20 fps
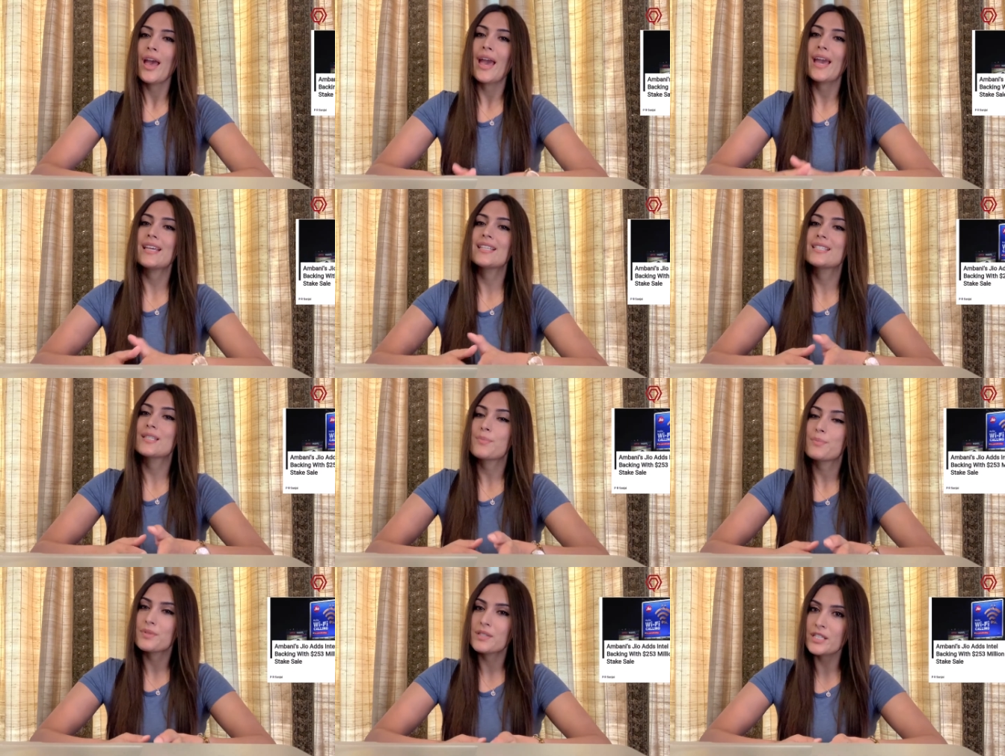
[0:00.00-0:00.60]
a
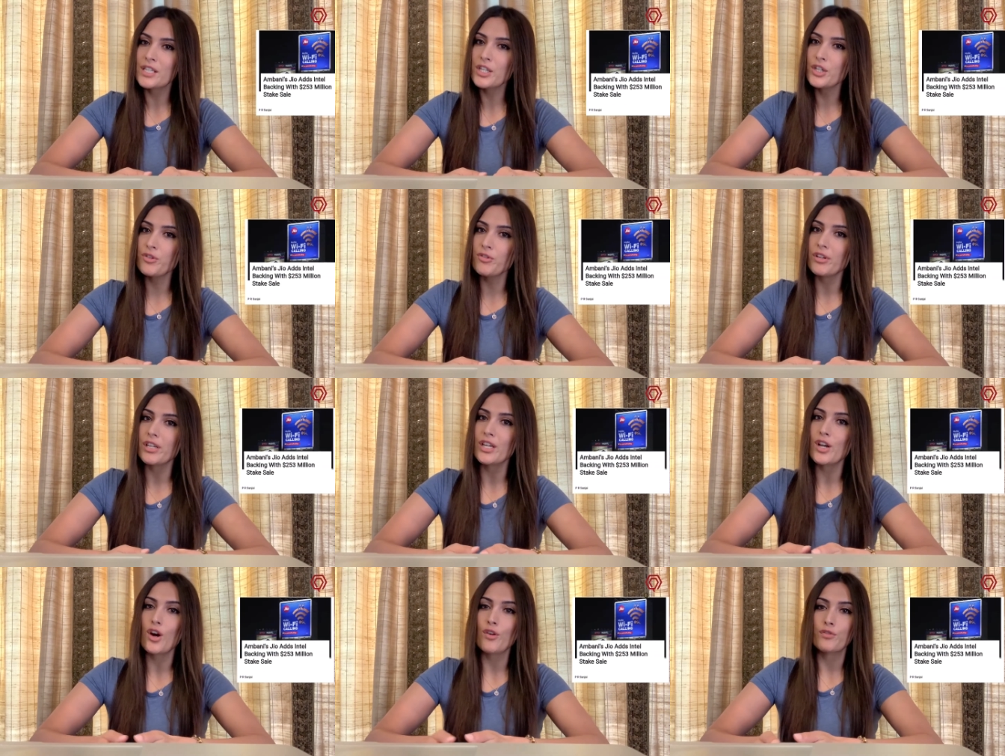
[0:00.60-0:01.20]

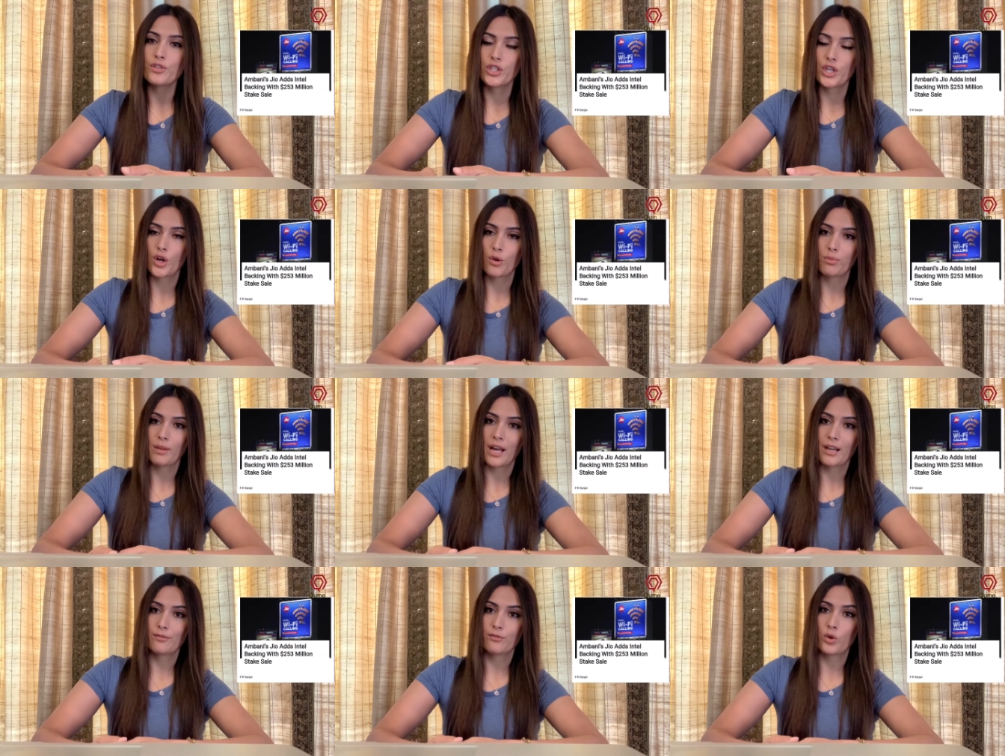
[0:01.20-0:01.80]
subsidiary of
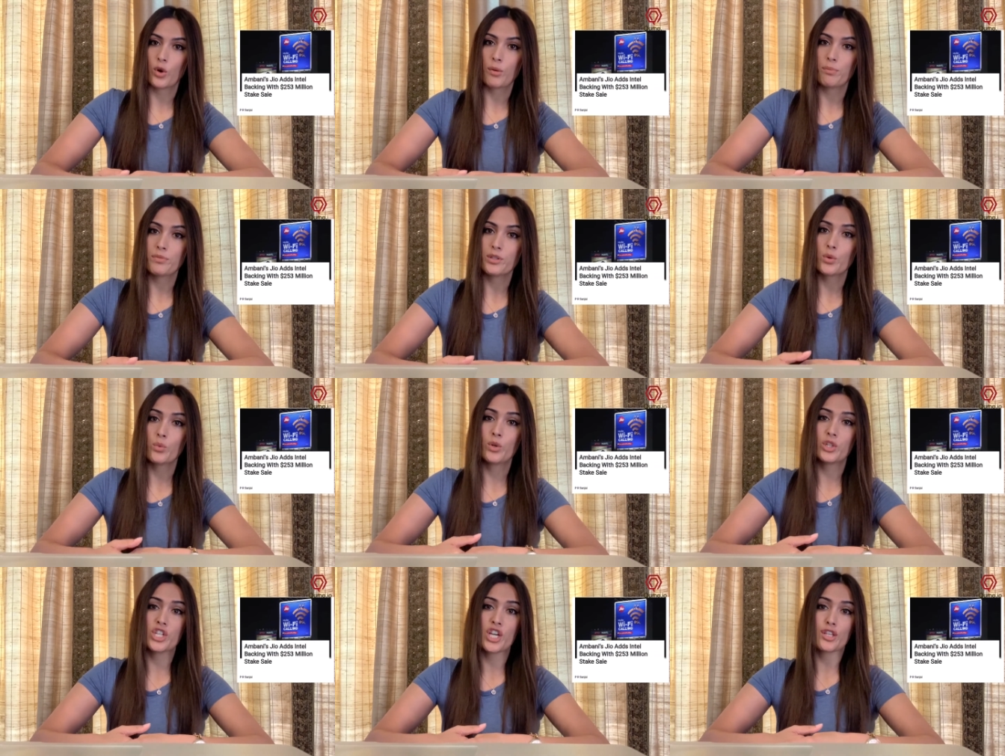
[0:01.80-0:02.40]
Jio
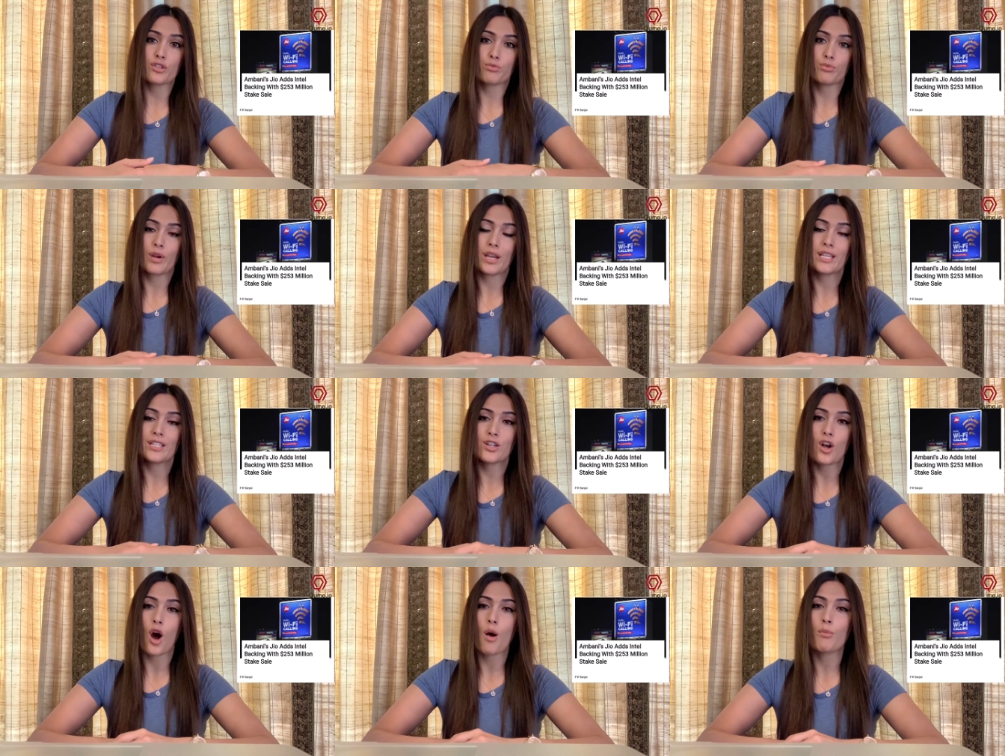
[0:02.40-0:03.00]
Platforms, which has
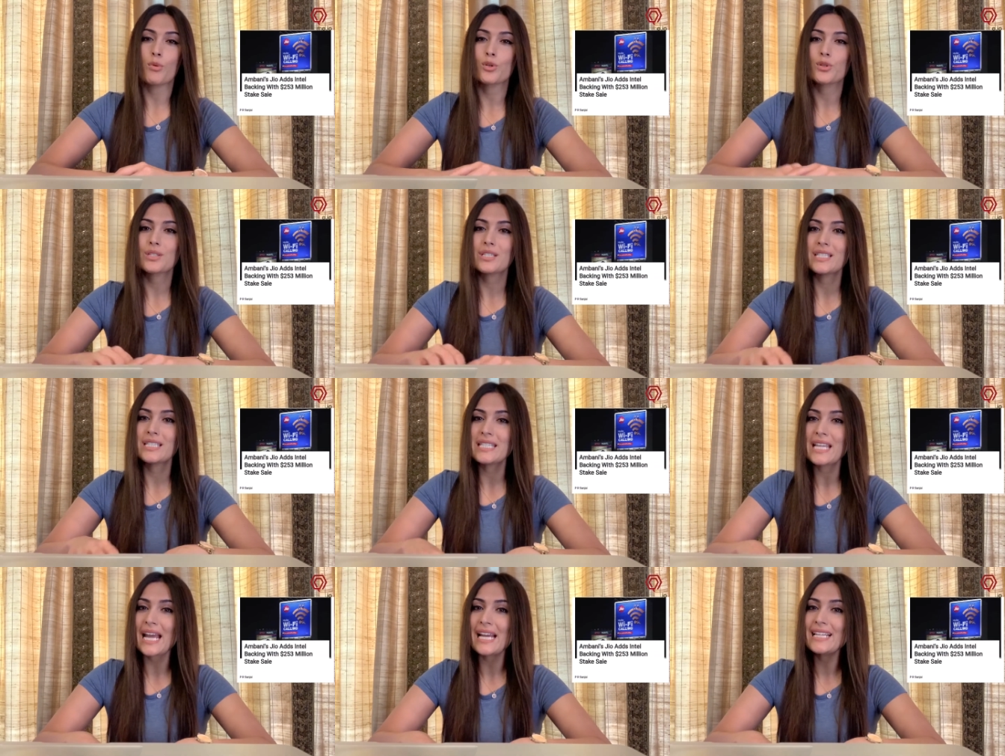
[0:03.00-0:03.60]
raised almost
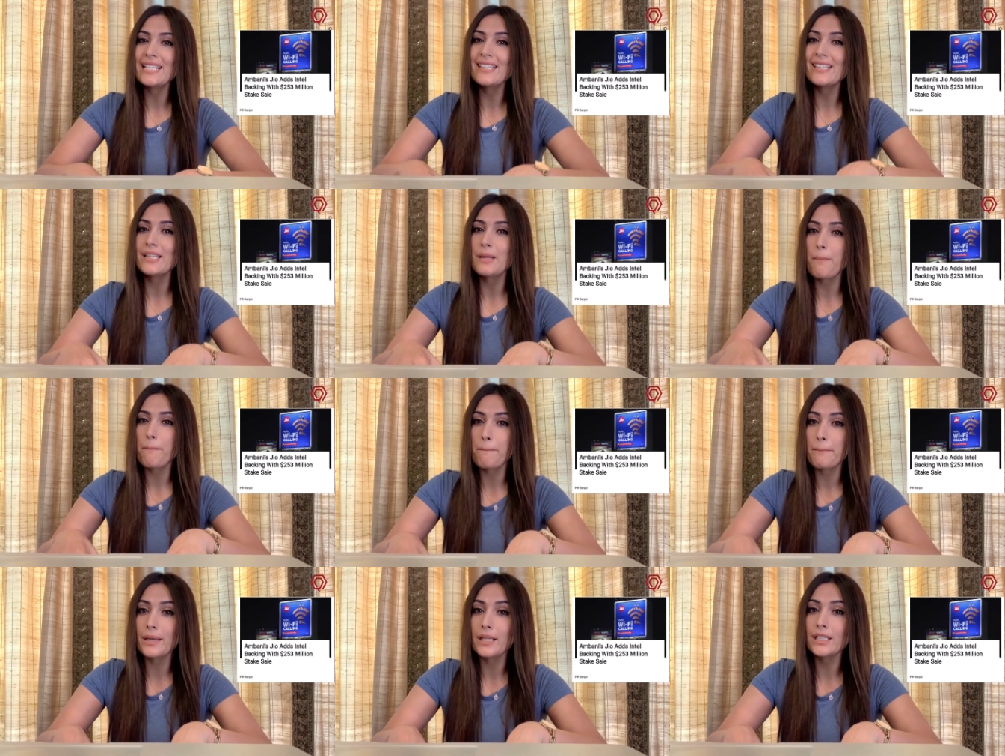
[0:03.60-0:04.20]

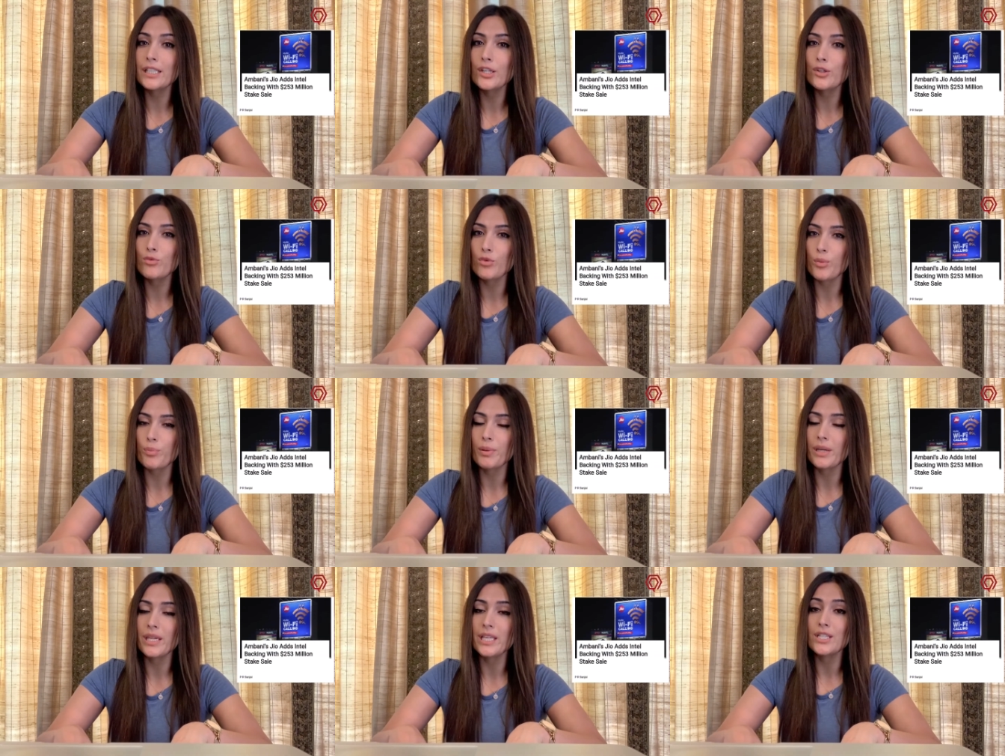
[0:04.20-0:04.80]
19 billion
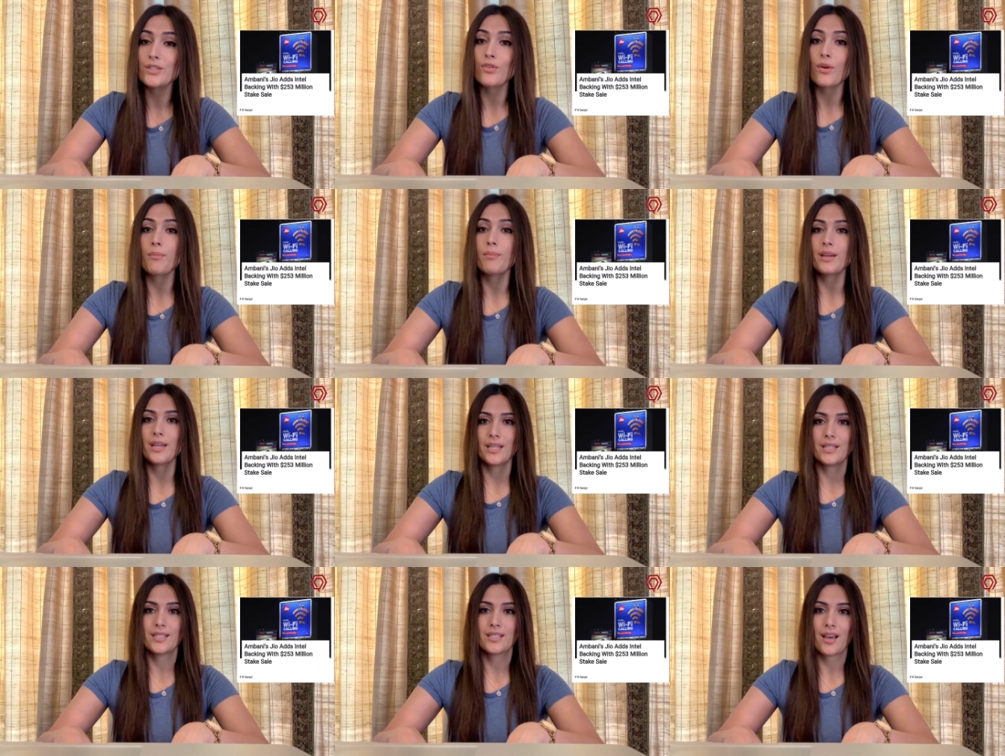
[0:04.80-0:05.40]
rupees from
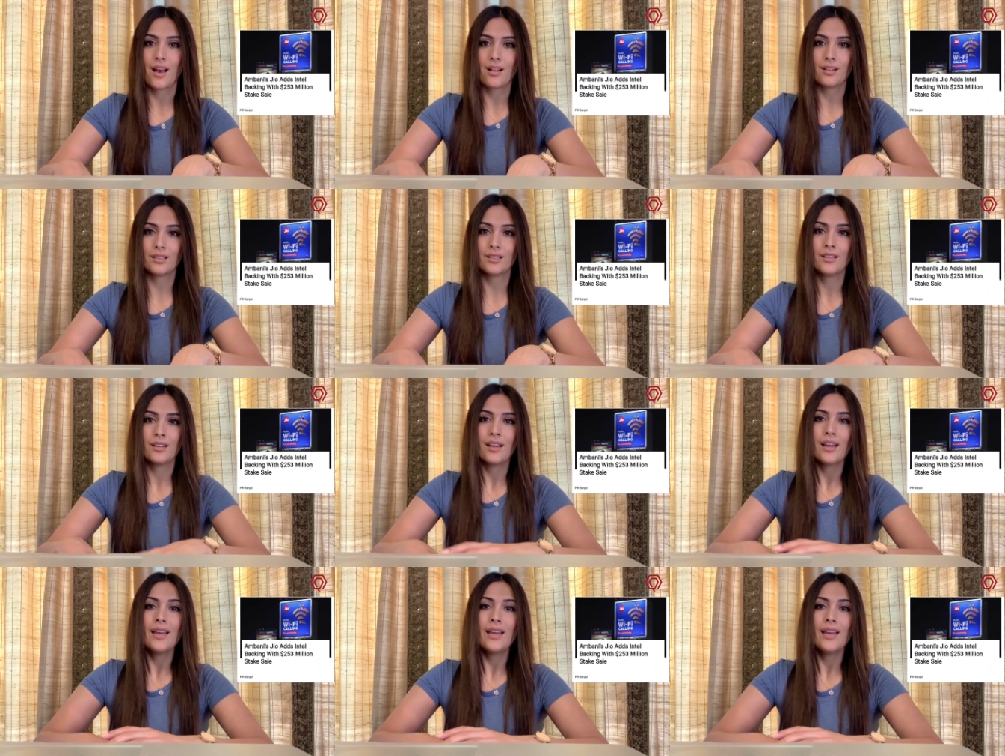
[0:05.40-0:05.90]
Intel.